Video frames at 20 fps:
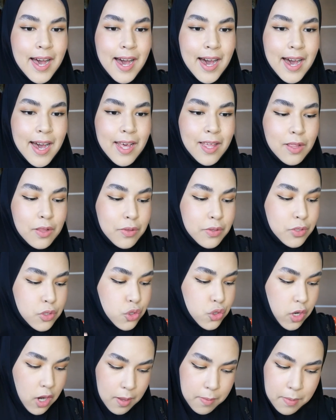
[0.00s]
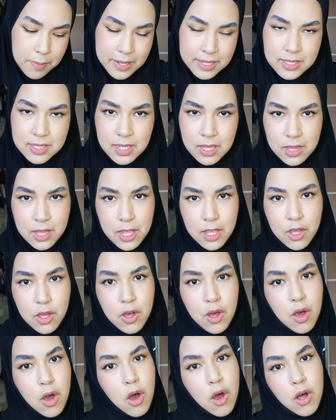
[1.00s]
I'll try my best to link
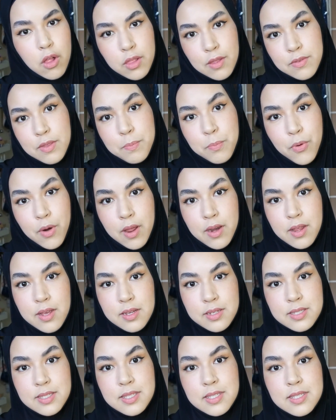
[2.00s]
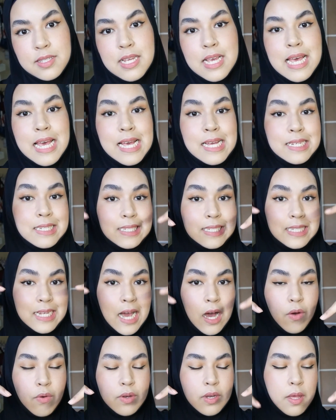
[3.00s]
all of the products
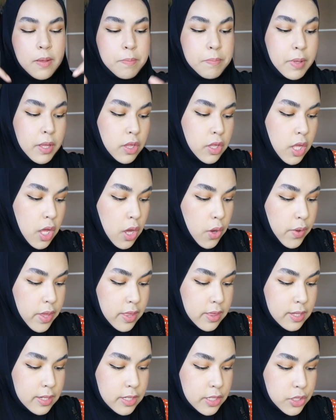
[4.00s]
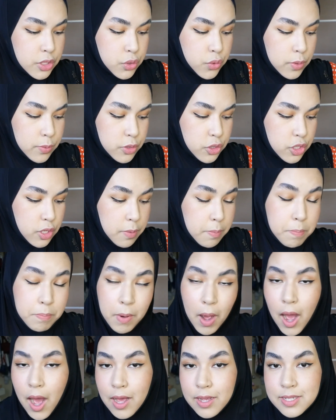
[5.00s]
down below in the description
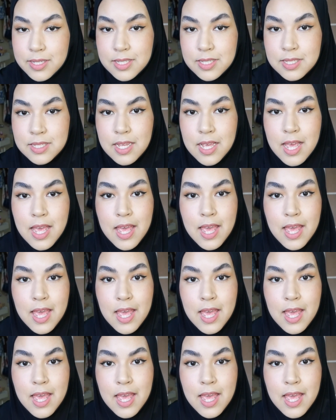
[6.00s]
box.